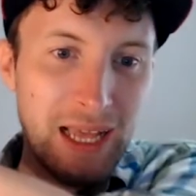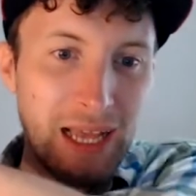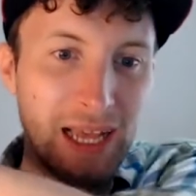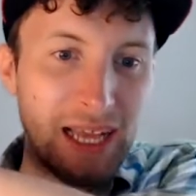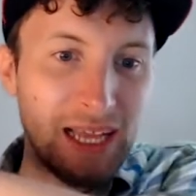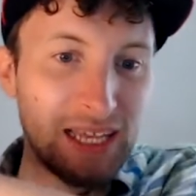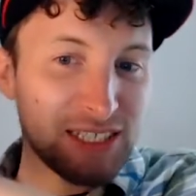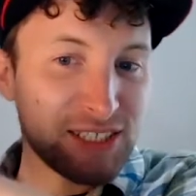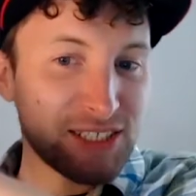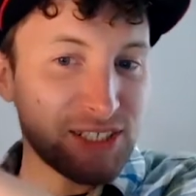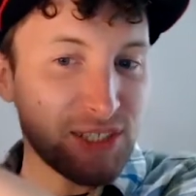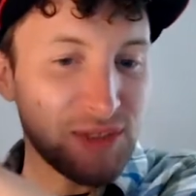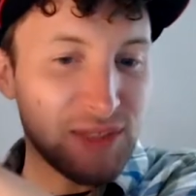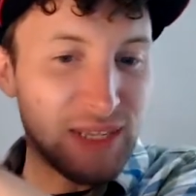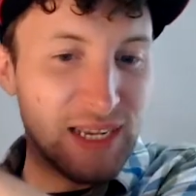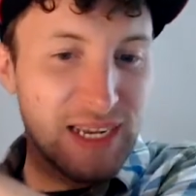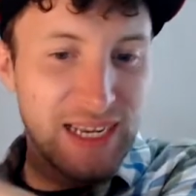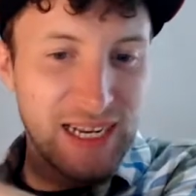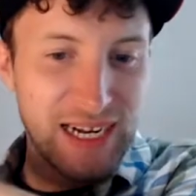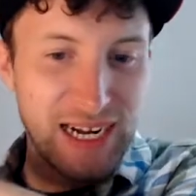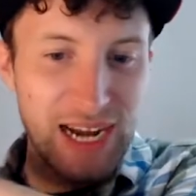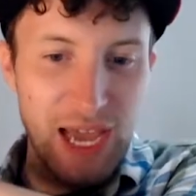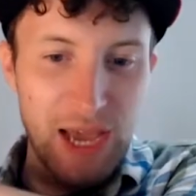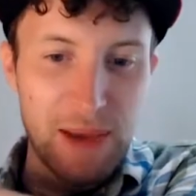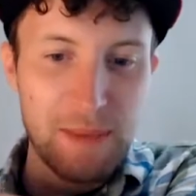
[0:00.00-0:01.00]
So the
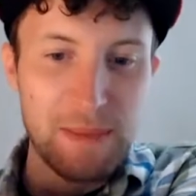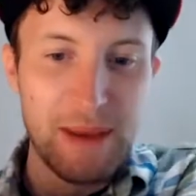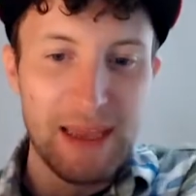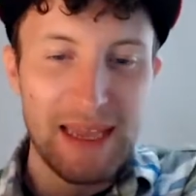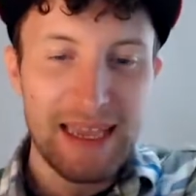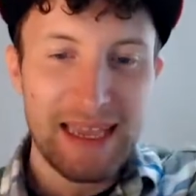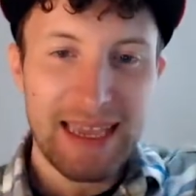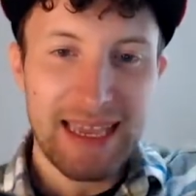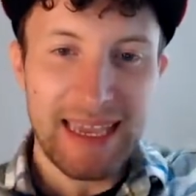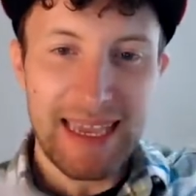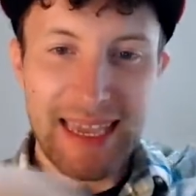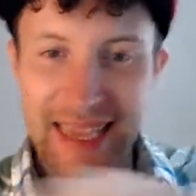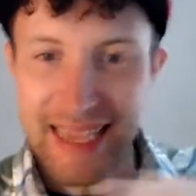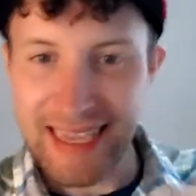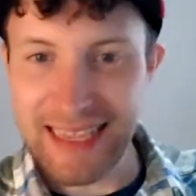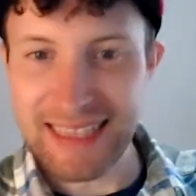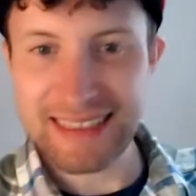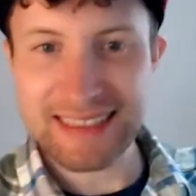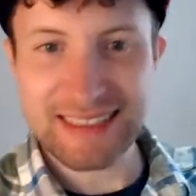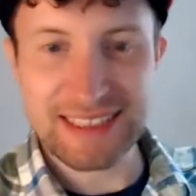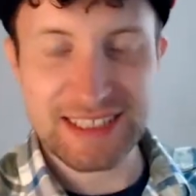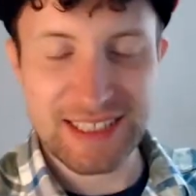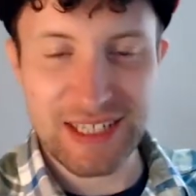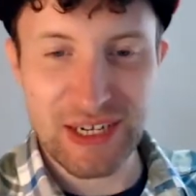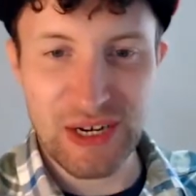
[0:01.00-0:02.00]
club
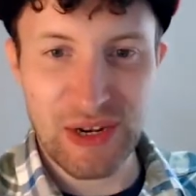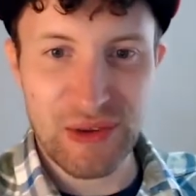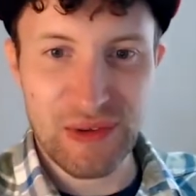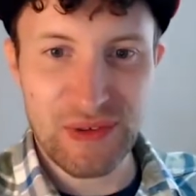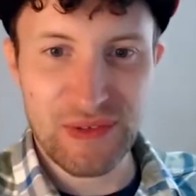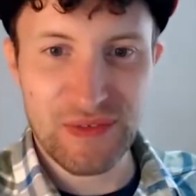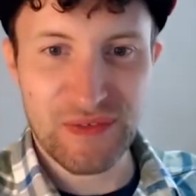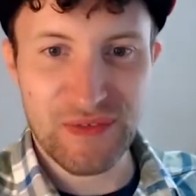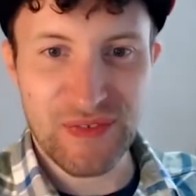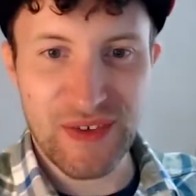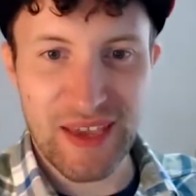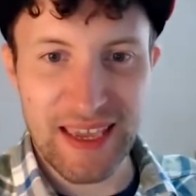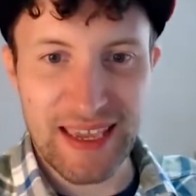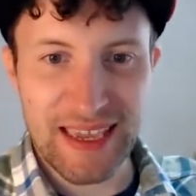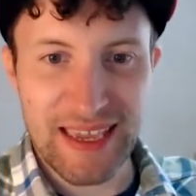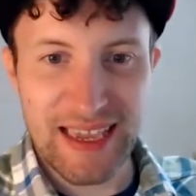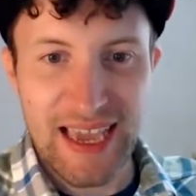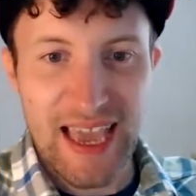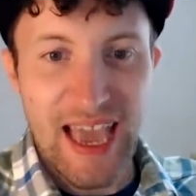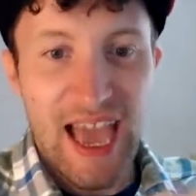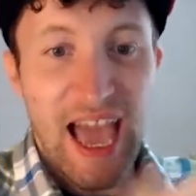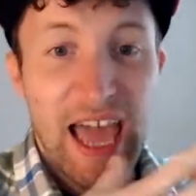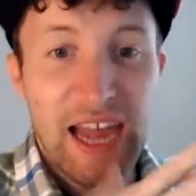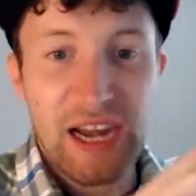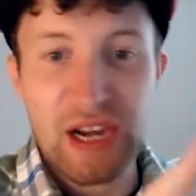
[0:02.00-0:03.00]
hits Luffy,
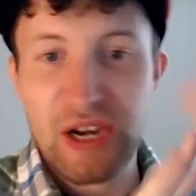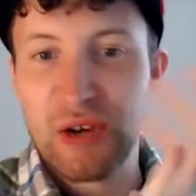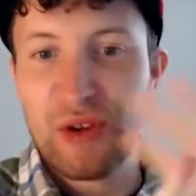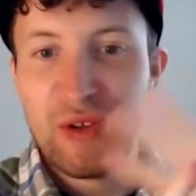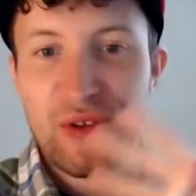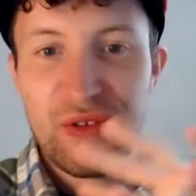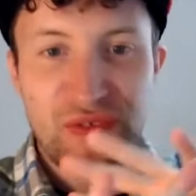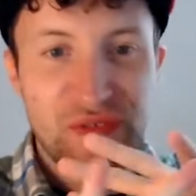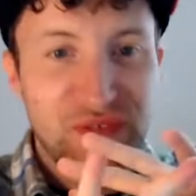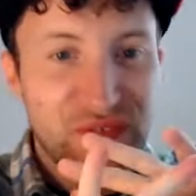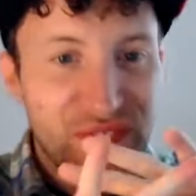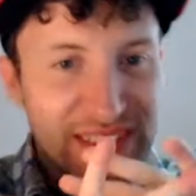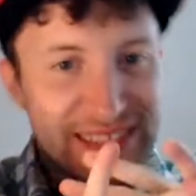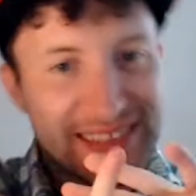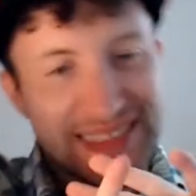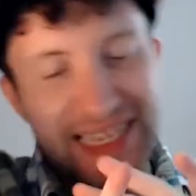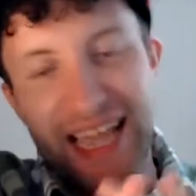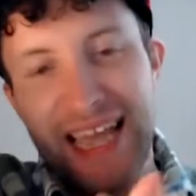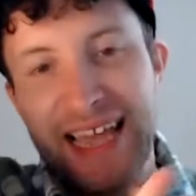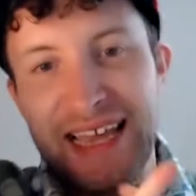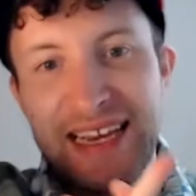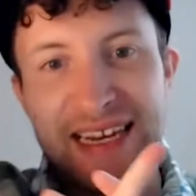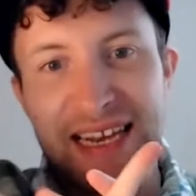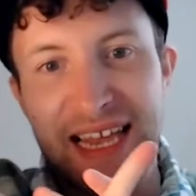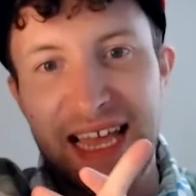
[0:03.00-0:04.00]
and Luffy's
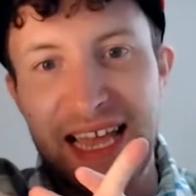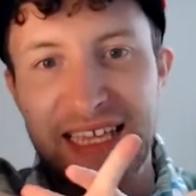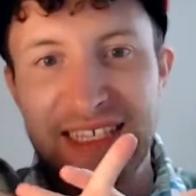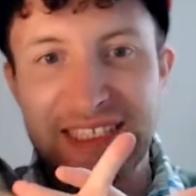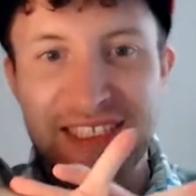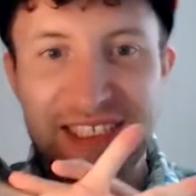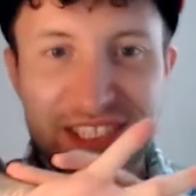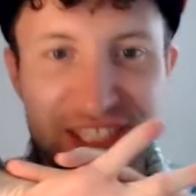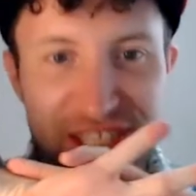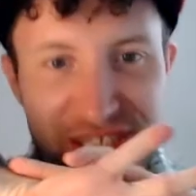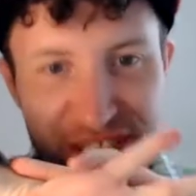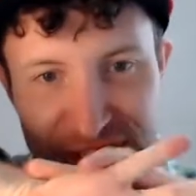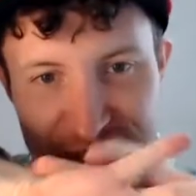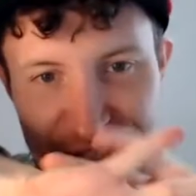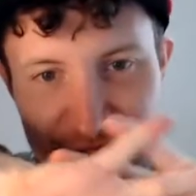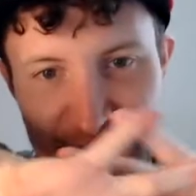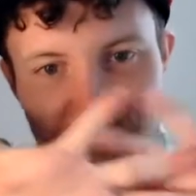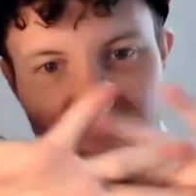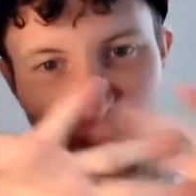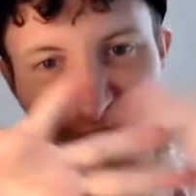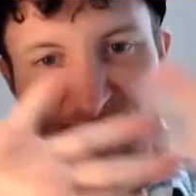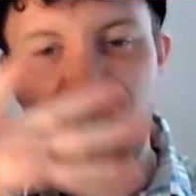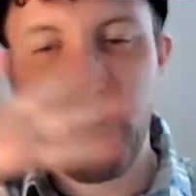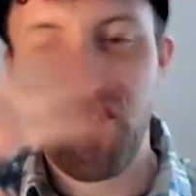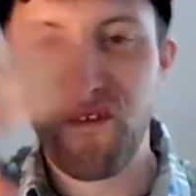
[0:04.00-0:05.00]
head has
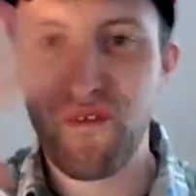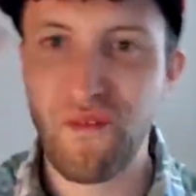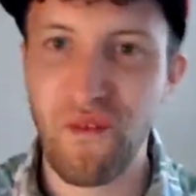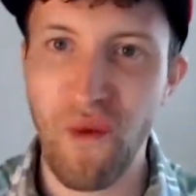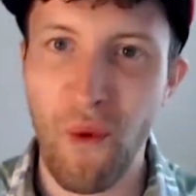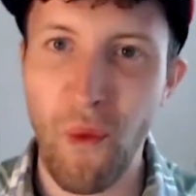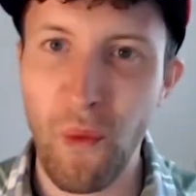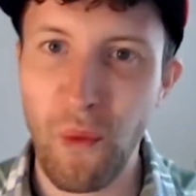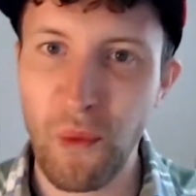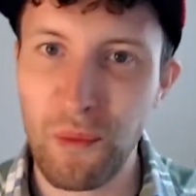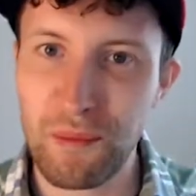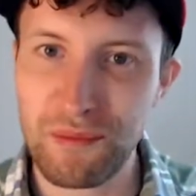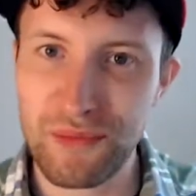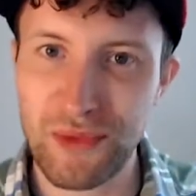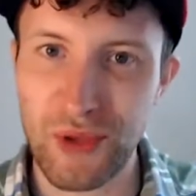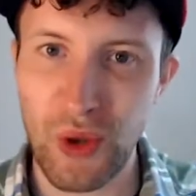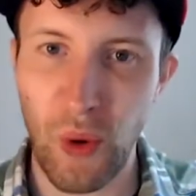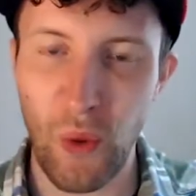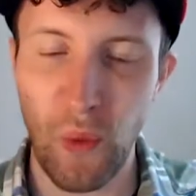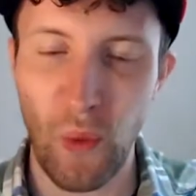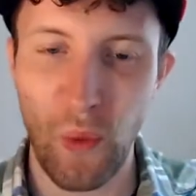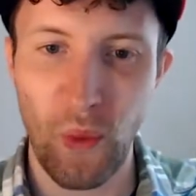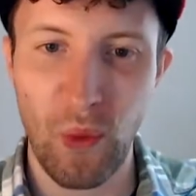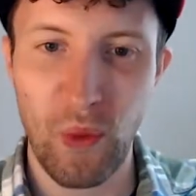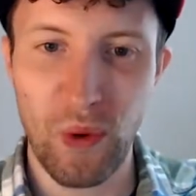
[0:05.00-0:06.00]
just formed
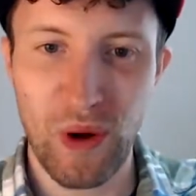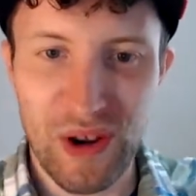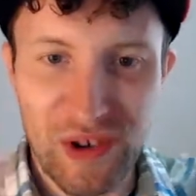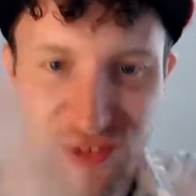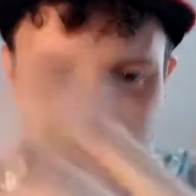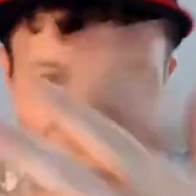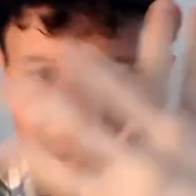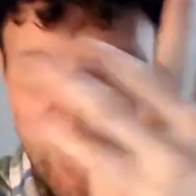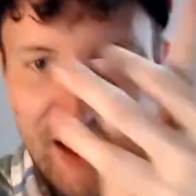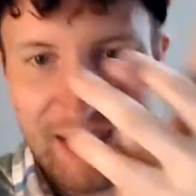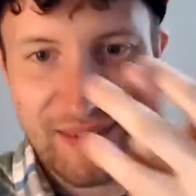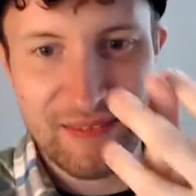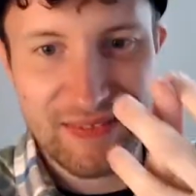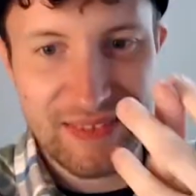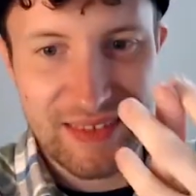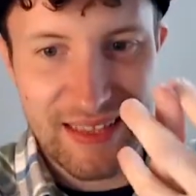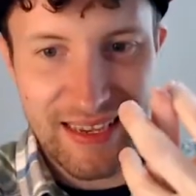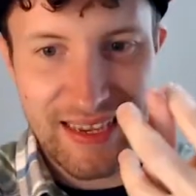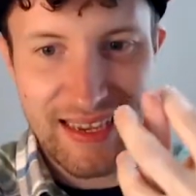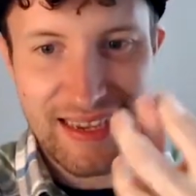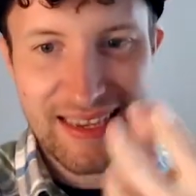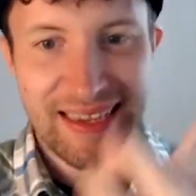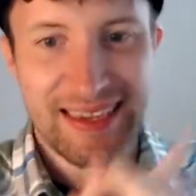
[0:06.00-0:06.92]
all around it.